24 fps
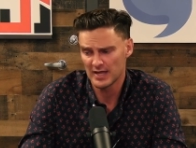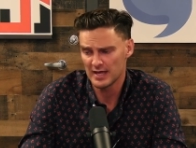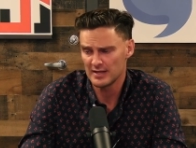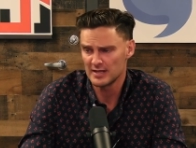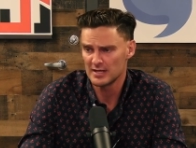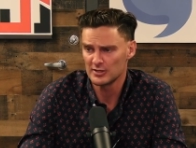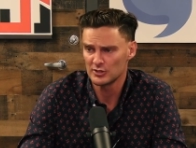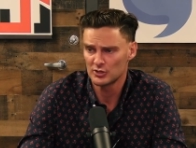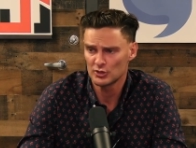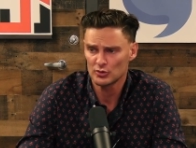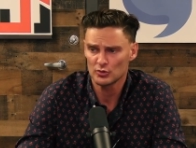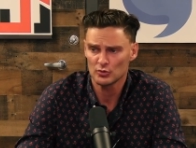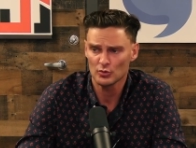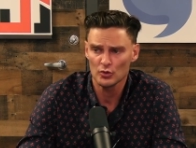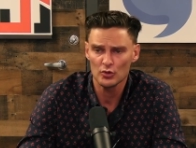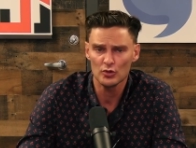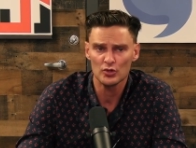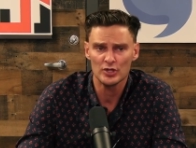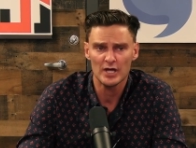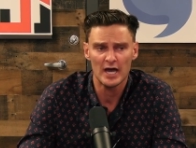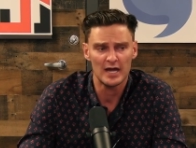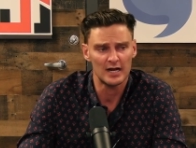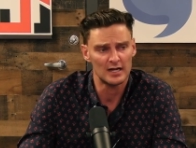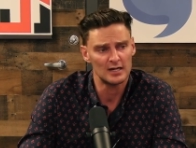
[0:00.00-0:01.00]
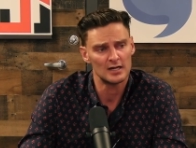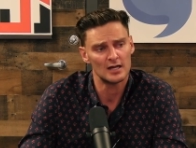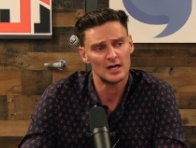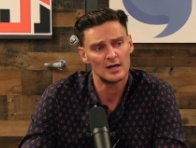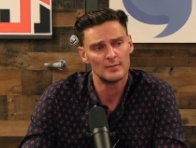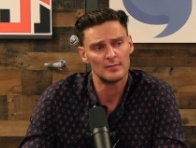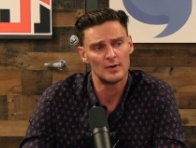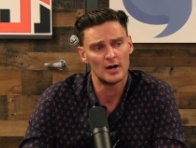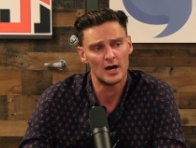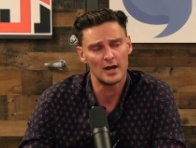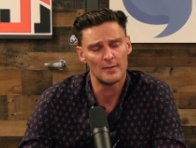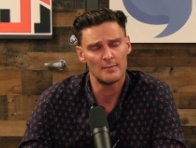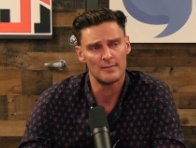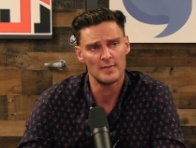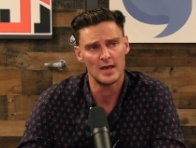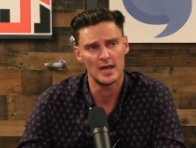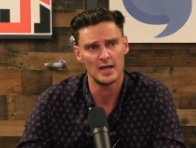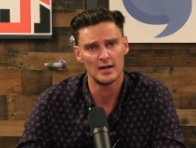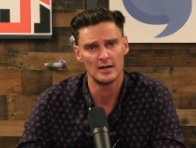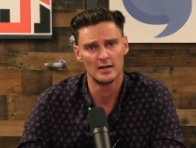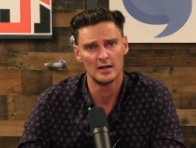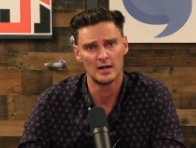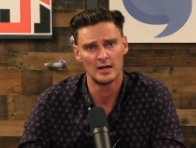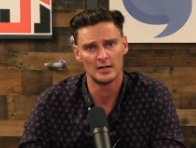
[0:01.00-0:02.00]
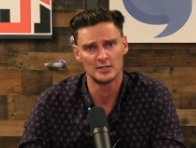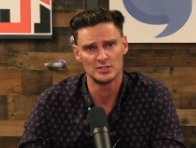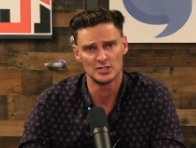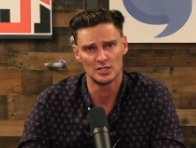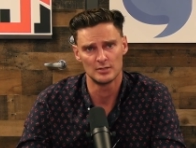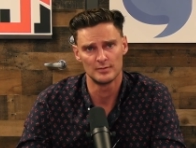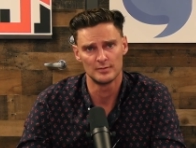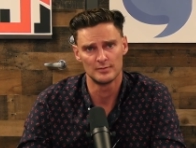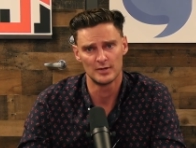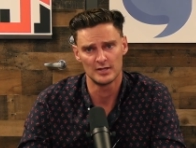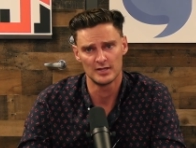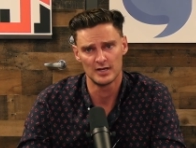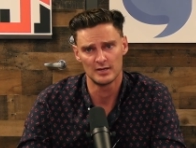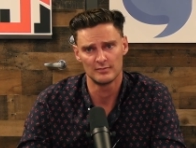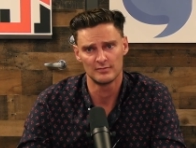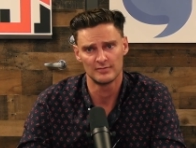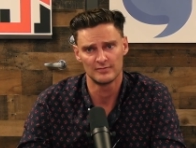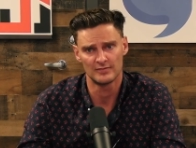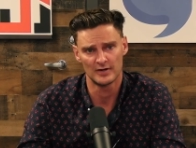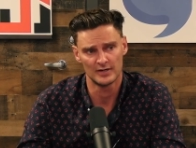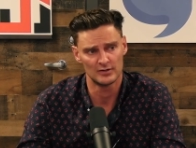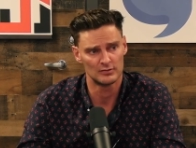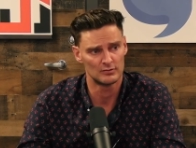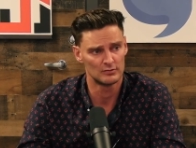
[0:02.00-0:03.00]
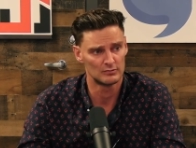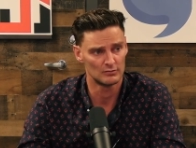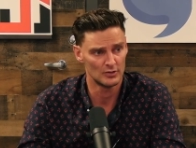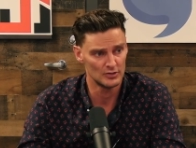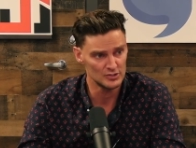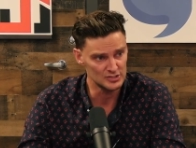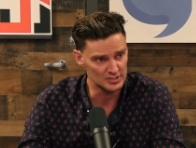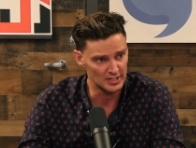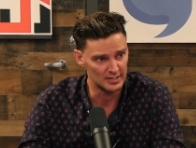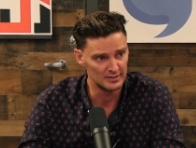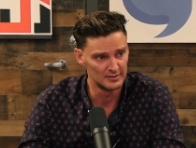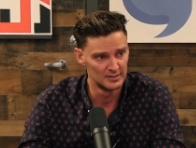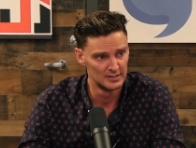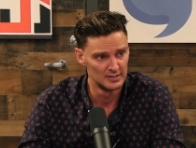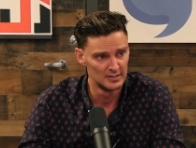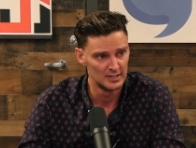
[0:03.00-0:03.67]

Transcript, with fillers: And then through that club, I met a gentleman by the name of Frank Rosler.